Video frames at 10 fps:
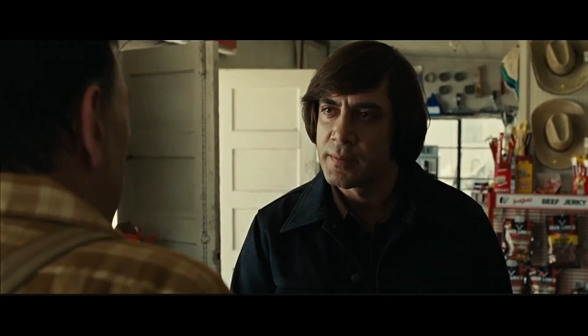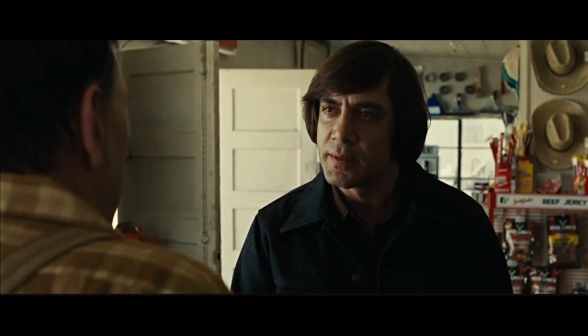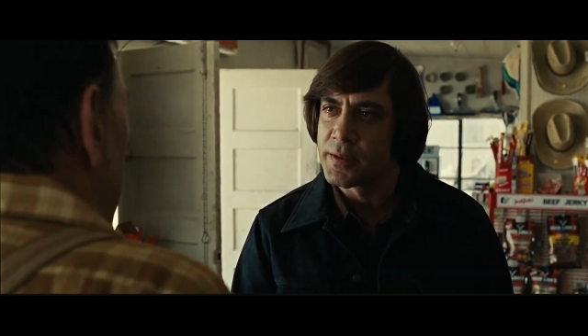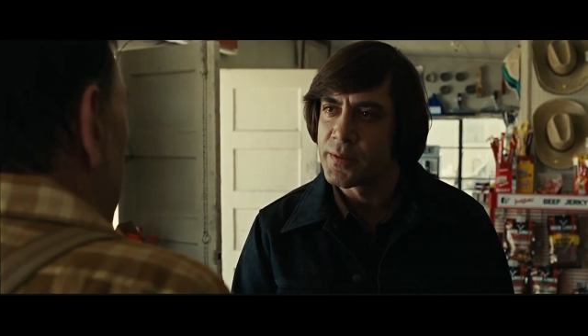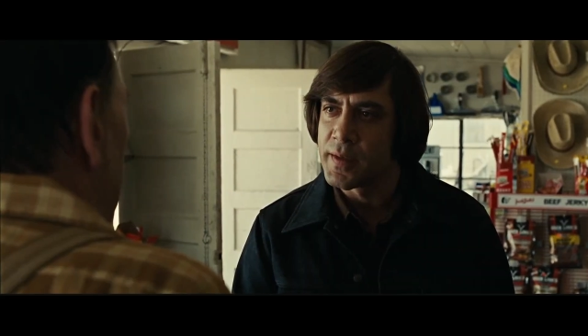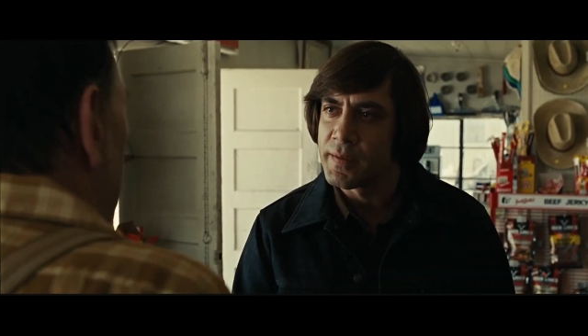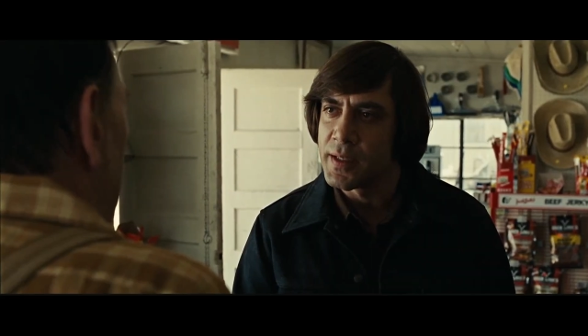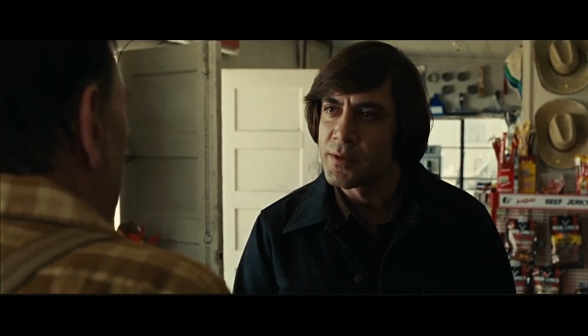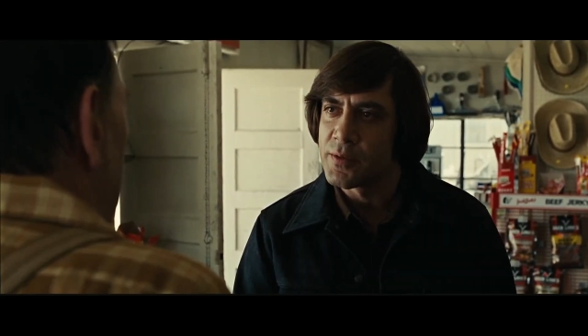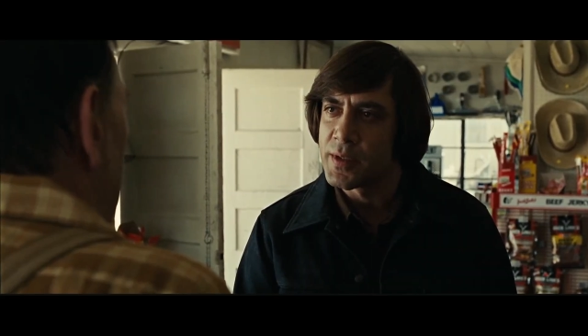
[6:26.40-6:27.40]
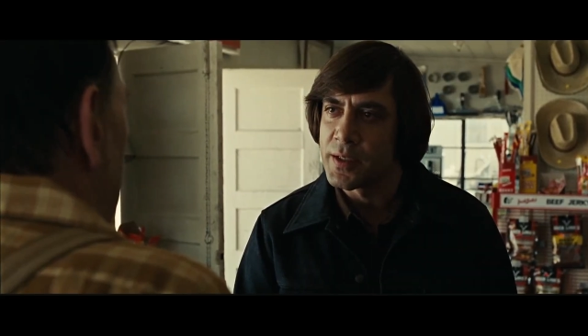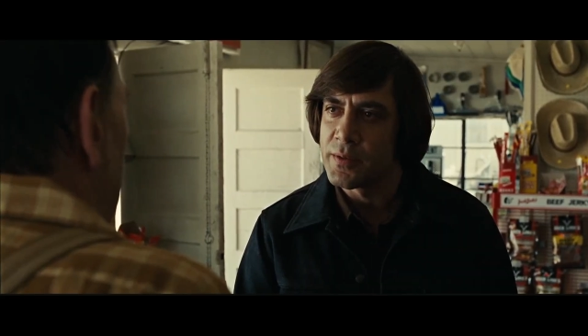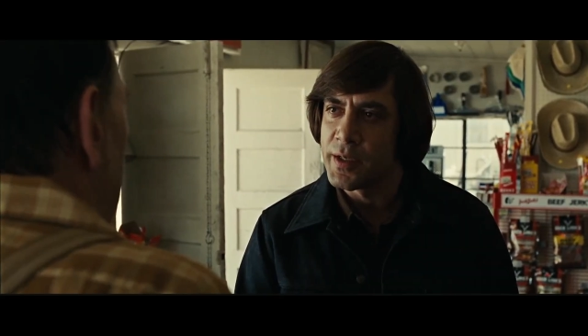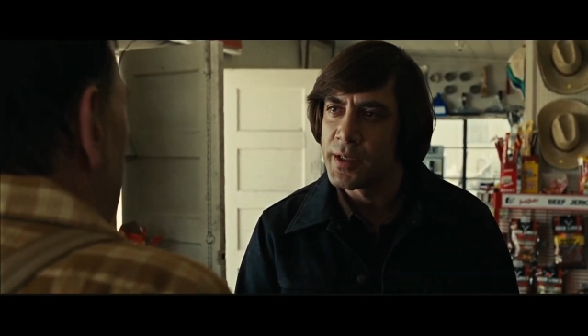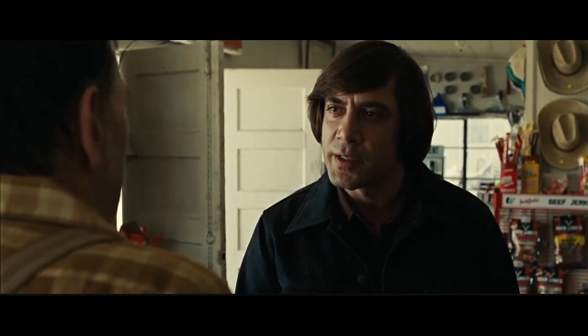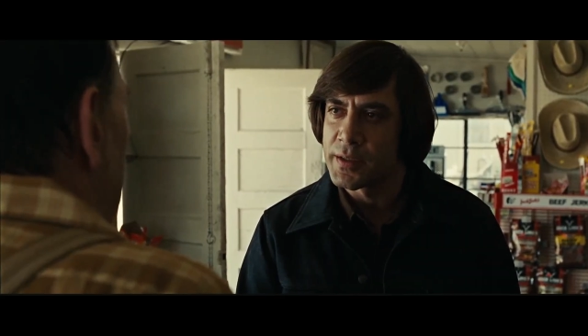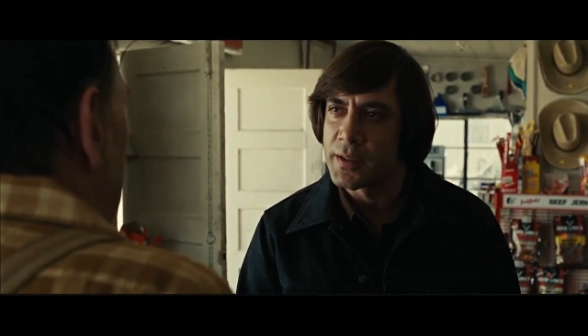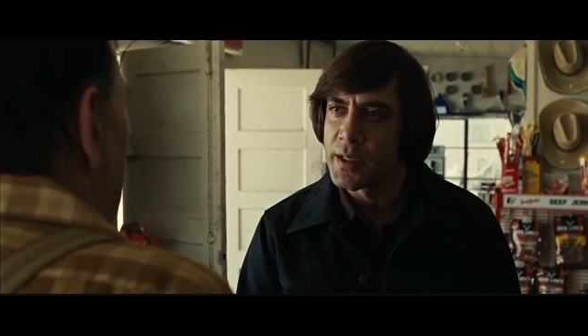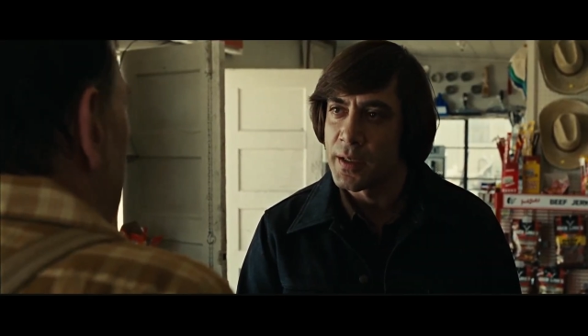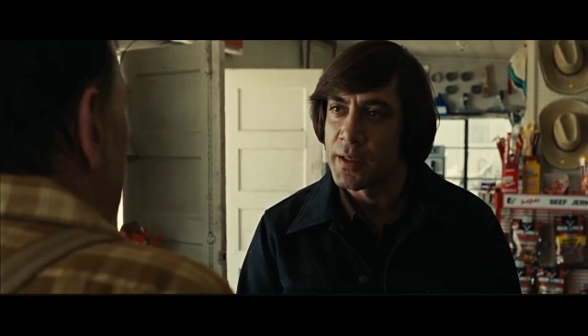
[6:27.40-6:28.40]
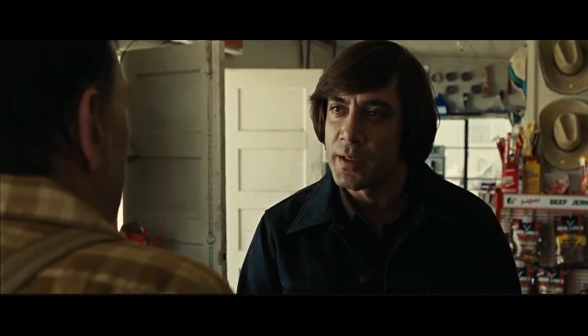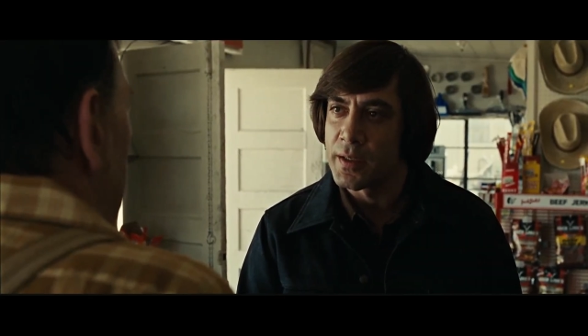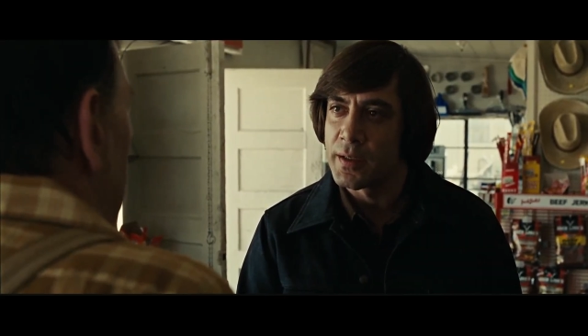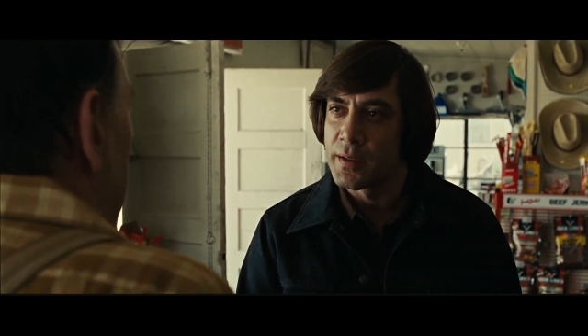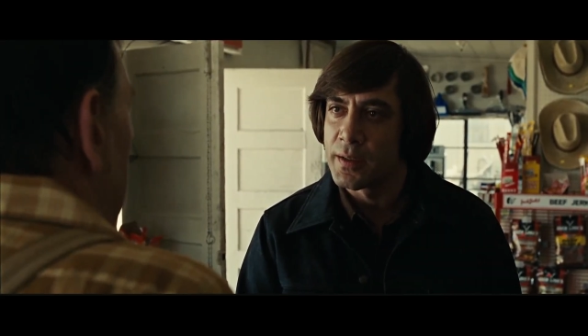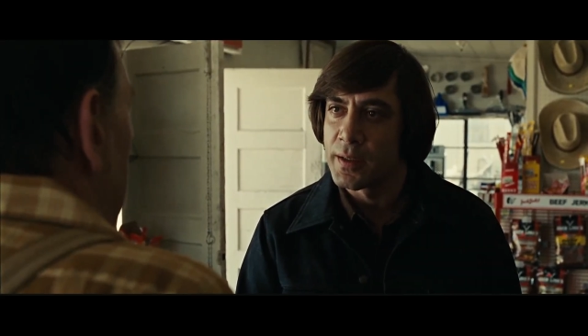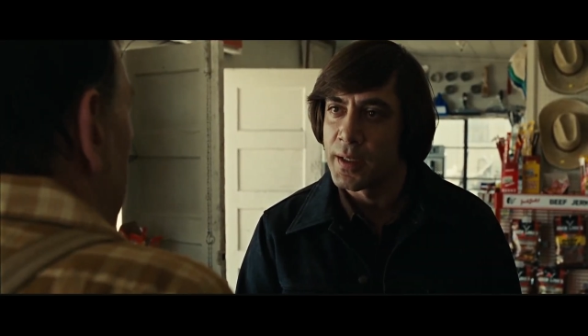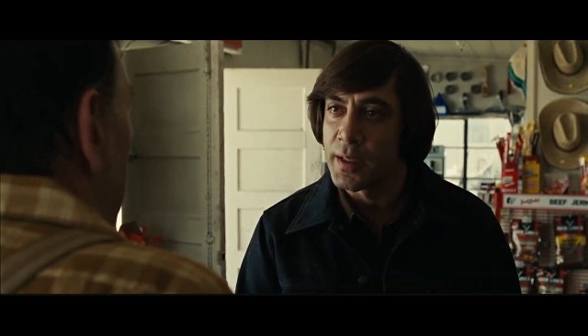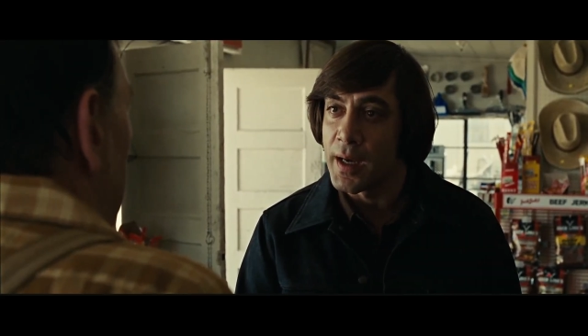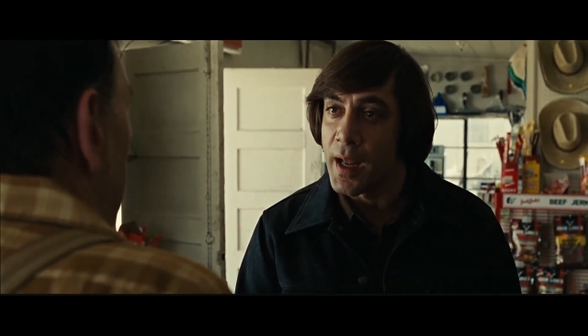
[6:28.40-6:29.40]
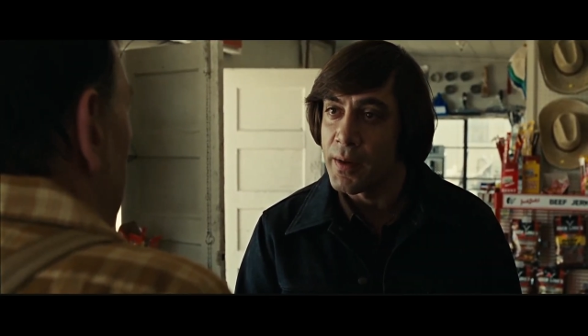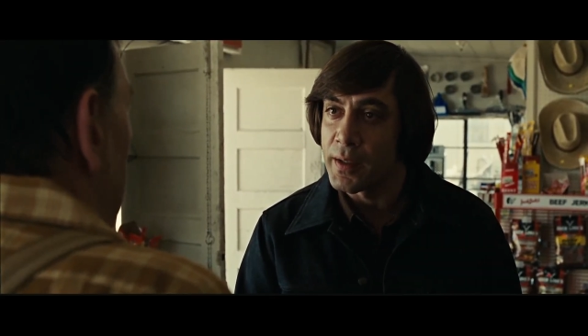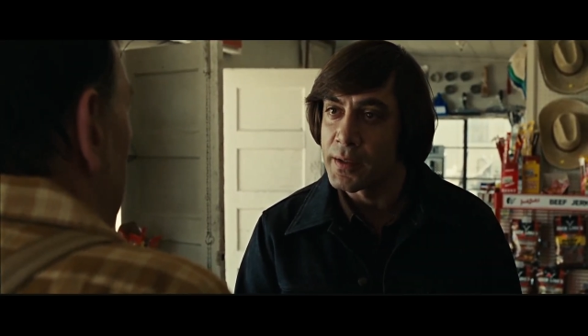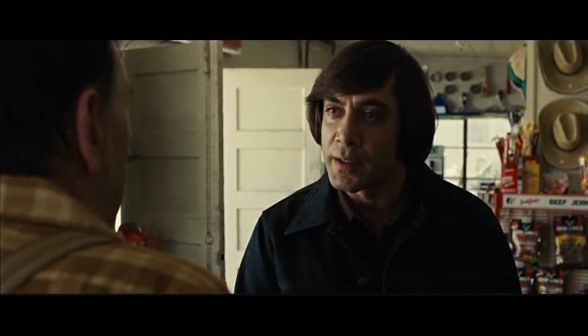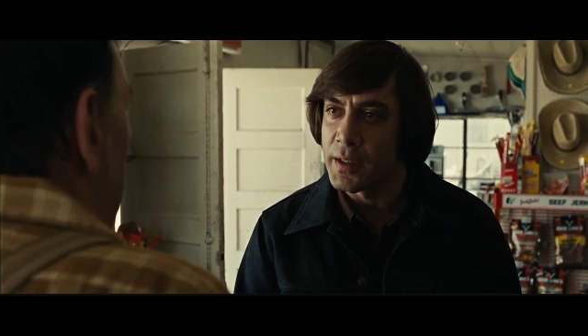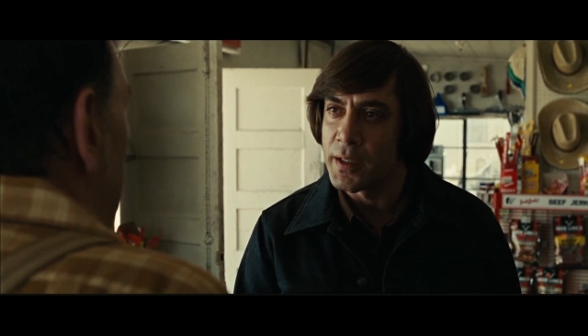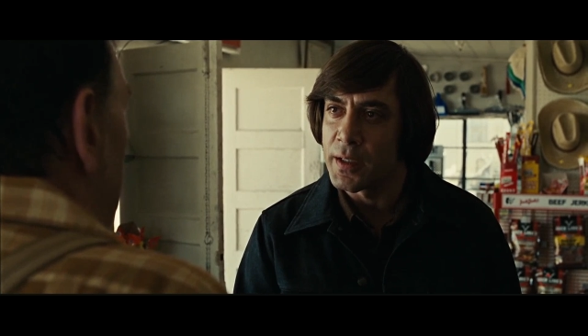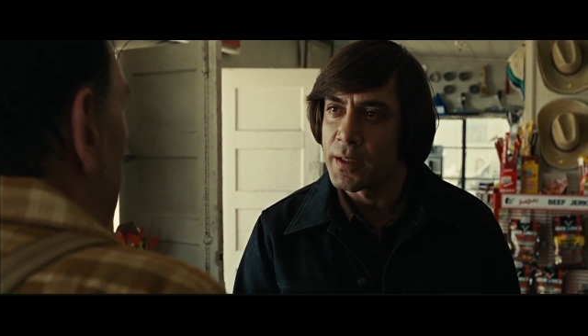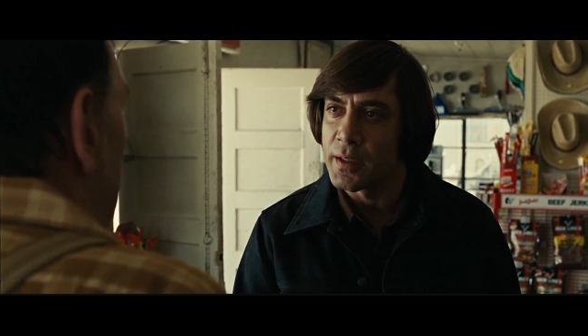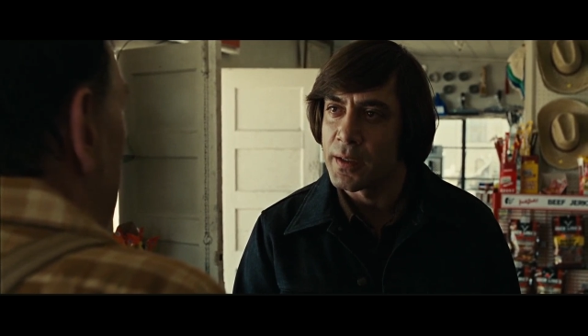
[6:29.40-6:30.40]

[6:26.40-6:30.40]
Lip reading: been traveling 22 years to get here. And now it's here,"